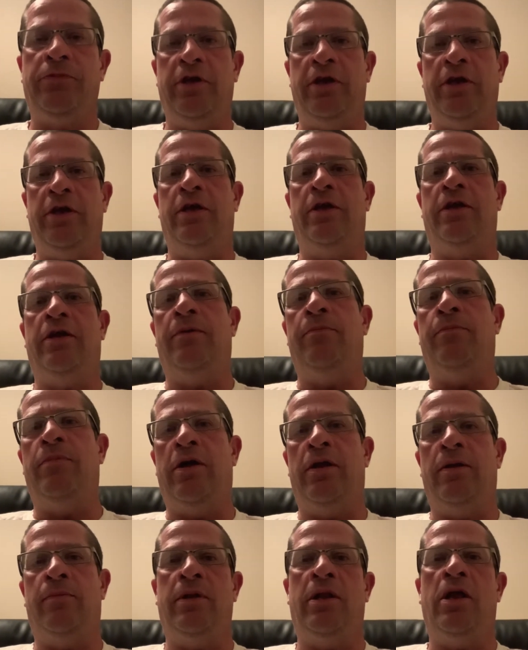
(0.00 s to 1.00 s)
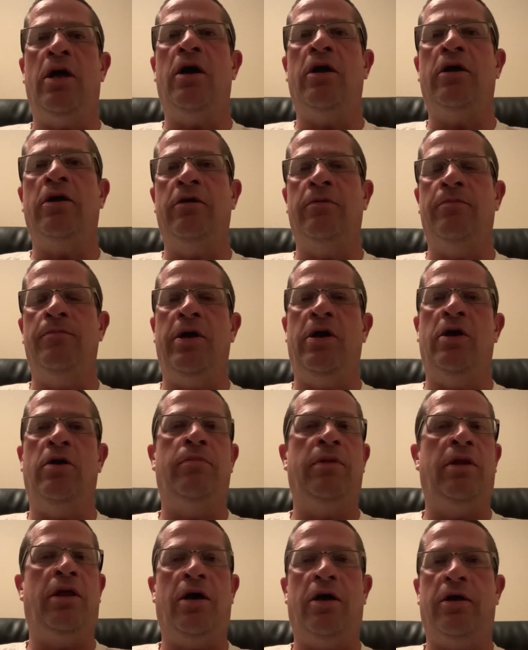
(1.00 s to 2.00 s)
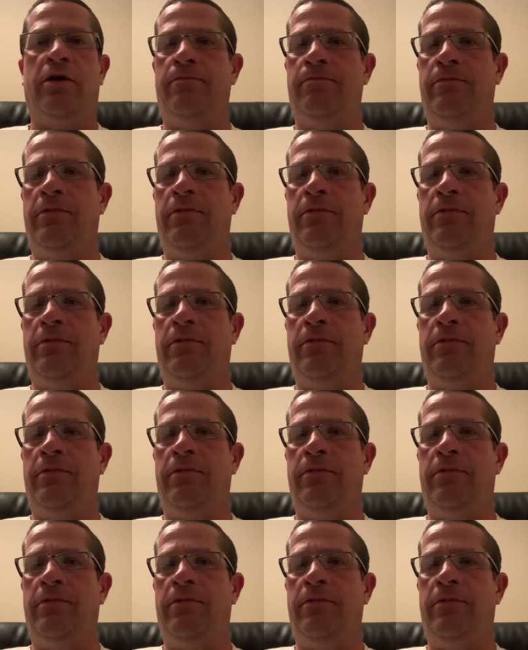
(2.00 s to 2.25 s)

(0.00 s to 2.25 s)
and I bought a block, bare block,